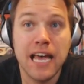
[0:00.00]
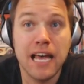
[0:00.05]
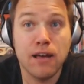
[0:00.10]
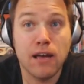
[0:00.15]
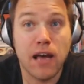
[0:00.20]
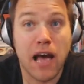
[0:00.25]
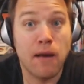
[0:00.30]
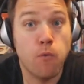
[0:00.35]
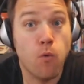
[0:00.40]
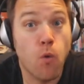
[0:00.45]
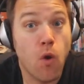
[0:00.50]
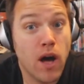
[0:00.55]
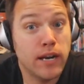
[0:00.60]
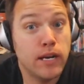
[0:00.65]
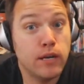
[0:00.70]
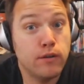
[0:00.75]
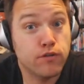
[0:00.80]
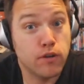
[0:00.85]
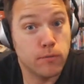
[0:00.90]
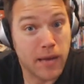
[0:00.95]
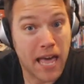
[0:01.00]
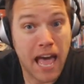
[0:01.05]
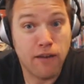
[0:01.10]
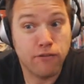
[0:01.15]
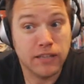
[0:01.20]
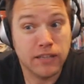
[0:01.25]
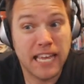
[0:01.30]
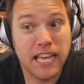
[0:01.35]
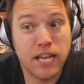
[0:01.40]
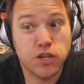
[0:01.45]
I wanted from
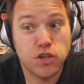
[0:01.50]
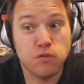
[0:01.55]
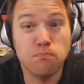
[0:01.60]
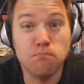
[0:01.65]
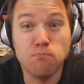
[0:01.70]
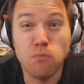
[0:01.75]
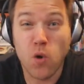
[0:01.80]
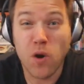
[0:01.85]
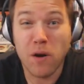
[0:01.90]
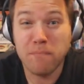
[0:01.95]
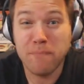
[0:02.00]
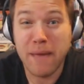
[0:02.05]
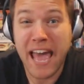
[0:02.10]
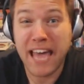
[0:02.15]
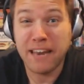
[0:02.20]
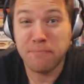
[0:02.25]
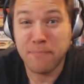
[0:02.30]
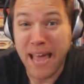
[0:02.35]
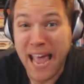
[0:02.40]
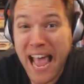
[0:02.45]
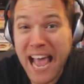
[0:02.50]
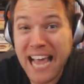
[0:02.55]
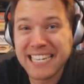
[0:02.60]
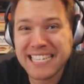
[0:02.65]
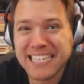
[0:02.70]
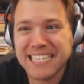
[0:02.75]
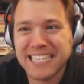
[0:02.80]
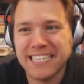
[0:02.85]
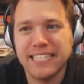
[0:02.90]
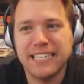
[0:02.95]
Avalanche more Mad
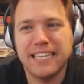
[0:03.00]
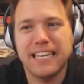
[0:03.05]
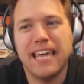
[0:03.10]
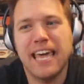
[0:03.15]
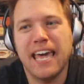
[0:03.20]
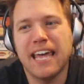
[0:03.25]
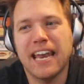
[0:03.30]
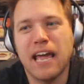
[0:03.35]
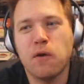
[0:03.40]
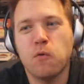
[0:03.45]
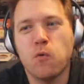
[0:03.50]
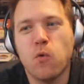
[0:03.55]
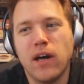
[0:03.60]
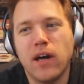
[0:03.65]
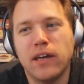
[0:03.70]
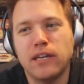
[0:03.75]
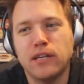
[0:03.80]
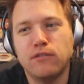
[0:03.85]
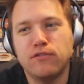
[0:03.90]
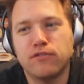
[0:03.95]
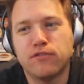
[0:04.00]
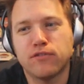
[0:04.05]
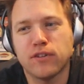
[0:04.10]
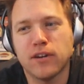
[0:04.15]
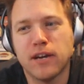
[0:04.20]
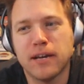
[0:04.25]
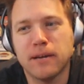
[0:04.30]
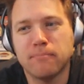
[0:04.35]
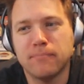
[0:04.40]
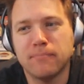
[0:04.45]
Max, and I wanted
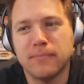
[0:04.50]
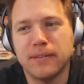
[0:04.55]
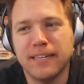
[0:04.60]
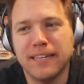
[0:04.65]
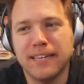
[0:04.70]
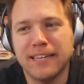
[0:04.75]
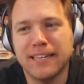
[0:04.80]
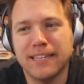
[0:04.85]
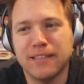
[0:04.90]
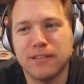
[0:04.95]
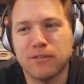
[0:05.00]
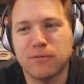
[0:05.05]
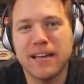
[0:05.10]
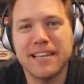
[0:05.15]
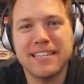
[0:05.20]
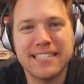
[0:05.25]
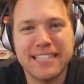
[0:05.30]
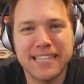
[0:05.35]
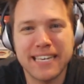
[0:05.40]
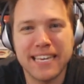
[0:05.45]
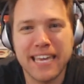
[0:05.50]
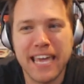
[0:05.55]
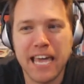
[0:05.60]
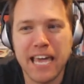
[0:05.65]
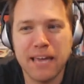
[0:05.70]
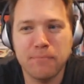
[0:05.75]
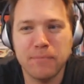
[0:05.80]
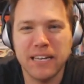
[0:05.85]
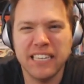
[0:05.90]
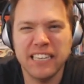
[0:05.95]
from the rest of the
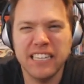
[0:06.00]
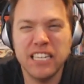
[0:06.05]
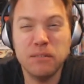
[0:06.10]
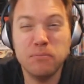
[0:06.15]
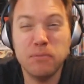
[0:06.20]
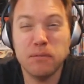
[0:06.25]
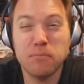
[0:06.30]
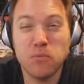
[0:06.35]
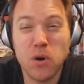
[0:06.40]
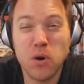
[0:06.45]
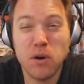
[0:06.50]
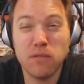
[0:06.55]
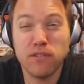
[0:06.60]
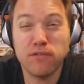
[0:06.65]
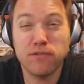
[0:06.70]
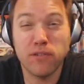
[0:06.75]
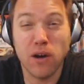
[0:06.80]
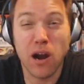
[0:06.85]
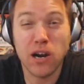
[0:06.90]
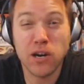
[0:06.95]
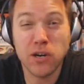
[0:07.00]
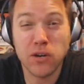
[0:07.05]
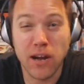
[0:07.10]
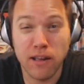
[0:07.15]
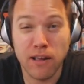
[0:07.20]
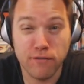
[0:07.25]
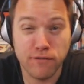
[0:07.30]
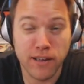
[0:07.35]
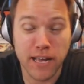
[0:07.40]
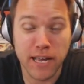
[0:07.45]
game a little bit more of a Far
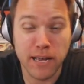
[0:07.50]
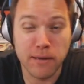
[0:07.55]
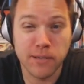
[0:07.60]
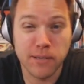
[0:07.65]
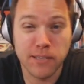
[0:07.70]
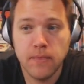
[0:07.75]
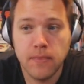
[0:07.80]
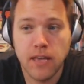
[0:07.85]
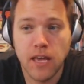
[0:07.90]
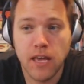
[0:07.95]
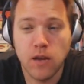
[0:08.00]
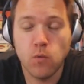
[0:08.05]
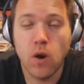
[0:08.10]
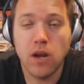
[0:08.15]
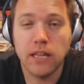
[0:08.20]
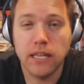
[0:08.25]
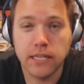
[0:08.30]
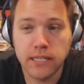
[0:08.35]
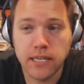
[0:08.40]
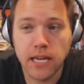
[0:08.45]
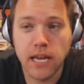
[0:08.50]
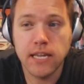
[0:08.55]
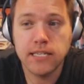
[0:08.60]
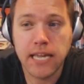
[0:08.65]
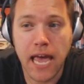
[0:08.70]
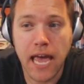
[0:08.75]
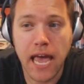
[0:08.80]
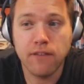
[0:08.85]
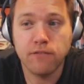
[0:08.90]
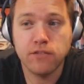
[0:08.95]
Cry vibe. And while it
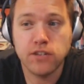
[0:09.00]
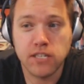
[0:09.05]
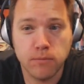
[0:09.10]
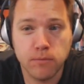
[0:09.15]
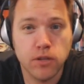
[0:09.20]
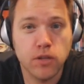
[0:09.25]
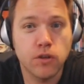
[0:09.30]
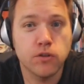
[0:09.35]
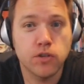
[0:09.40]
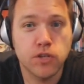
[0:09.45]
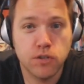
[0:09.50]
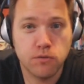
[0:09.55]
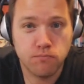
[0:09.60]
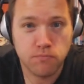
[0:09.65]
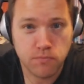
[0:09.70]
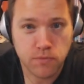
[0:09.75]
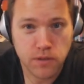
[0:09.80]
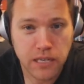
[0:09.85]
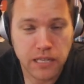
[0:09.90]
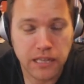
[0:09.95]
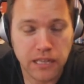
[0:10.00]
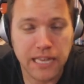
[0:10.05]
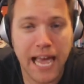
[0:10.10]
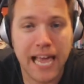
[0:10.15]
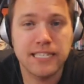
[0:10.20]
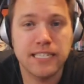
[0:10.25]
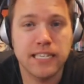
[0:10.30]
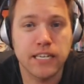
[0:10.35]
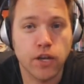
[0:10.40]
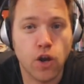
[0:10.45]
does have some of those
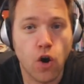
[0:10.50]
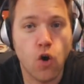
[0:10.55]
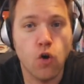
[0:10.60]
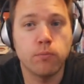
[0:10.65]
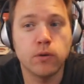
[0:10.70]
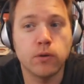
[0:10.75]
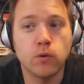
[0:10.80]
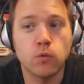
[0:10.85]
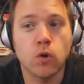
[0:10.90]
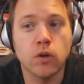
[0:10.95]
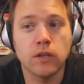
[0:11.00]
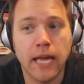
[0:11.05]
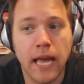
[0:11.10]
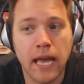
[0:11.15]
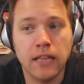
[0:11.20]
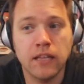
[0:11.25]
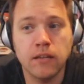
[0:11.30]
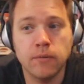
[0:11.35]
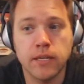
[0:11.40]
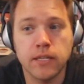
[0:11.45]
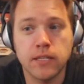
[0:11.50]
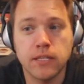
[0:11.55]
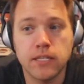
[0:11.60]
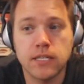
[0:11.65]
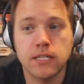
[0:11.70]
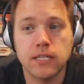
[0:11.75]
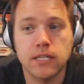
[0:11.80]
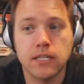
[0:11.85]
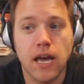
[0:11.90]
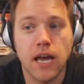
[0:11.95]
classic open world
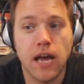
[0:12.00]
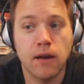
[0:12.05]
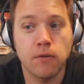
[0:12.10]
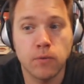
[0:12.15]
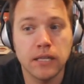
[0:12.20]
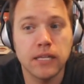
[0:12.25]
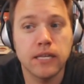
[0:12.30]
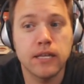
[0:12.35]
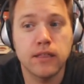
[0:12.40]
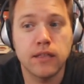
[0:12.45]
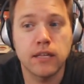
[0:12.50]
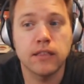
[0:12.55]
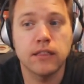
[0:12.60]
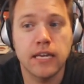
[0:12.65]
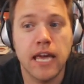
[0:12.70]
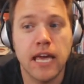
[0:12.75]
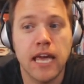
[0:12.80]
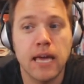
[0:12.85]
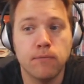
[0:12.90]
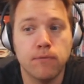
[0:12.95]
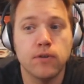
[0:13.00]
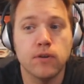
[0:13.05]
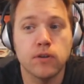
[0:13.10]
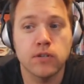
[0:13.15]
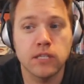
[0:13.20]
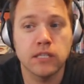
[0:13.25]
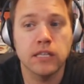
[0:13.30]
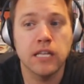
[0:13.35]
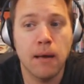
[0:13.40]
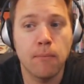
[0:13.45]
elements, I really think the game
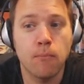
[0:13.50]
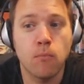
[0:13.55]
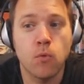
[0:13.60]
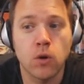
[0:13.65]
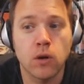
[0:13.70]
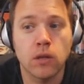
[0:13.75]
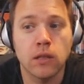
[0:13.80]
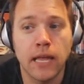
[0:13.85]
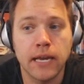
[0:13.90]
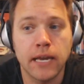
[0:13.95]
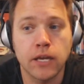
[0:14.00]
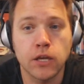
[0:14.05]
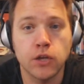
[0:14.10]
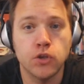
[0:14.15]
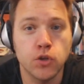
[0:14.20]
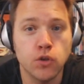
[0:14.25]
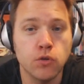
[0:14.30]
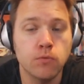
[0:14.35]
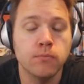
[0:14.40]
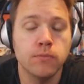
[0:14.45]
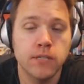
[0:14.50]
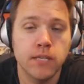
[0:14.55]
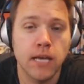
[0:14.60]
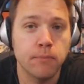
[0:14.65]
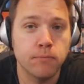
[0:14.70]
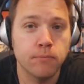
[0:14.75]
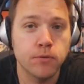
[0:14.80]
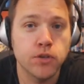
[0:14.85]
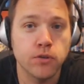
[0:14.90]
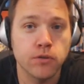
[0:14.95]
feels a lot more like a
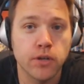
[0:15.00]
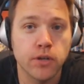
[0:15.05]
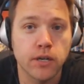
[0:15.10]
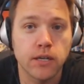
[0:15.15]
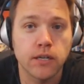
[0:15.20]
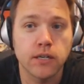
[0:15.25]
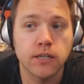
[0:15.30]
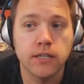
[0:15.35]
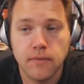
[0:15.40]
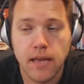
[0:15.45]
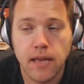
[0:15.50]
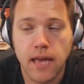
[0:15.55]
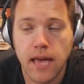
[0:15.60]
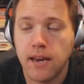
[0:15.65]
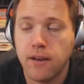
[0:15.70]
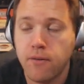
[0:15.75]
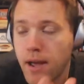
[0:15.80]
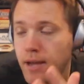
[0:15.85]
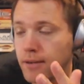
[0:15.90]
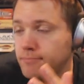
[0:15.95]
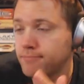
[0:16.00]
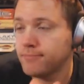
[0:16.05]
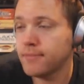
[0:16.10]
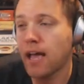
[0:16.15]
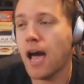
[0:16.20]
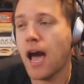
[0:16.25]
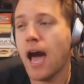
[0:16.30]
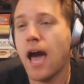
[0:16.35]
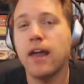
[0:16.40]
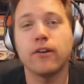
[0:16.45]
Doom-type shooter. Anyway,
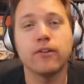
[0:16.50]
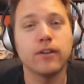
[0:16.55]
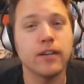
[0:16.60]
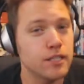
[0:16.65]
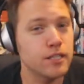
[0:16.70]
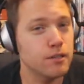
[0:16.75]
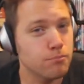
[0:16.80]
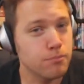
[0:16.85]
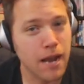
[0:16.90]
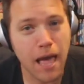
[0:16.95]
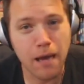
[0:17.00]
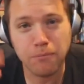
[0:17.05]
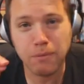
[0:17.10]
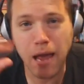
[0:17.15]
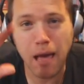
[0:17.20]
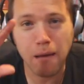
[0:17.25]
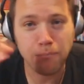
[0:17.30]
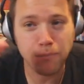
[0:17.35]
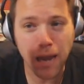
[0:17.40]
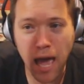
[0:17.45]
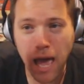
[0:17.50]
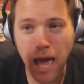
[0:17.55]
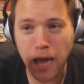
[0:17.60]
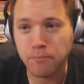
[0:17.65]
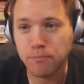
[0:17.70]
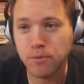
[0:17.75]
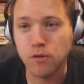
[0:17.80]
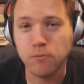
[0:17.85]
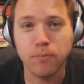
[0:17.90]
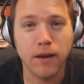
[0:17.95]
I don't need to blah blah blah
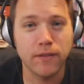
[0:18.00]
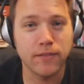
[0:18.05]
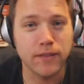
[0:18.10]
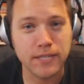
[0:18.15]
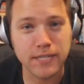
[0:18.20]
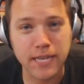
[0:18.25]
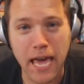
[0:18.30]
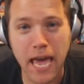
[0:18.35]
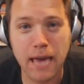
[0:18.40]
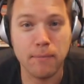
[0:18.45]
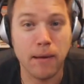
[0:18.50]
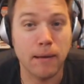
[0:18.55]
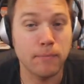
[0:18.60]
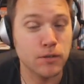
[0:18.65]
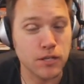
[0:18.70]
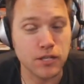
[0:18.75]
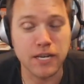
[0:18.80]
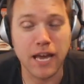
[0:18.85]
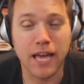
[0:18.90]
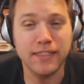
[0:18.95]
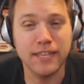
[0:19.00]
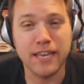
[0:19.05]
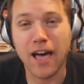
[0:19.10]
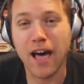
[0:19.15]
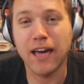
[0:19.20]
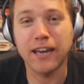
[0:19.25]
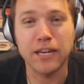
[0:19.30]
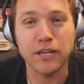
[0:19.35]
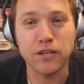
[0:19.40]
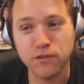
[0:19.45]
and poop on this game. I'm just not the
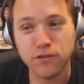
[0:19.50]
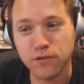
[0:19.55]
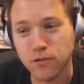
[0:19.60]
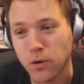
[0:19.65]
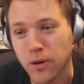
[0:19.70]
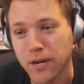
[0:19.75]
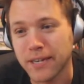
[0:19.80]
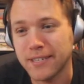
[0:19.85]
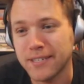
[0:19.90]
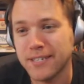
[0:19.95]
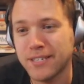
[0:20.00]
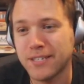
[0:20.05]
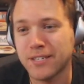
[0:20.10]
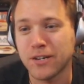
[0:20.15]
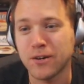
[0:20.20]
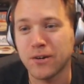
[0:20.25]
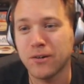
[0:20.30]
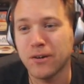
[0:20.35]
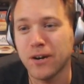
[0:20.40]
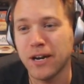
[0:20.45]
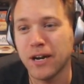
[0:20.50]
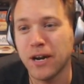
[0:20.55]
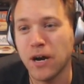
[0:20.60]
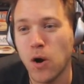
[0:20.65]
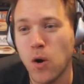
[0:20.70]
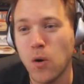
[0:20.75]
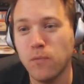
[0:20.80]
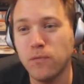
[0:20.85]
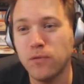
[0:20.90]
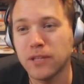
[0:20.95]
audience for it, so
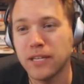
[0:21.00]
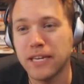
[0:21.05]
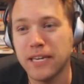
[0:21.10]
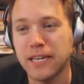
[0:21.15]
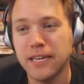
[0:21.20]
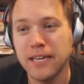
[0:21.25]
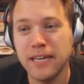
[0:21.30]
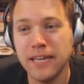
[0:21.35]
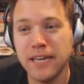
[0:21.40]
hopefully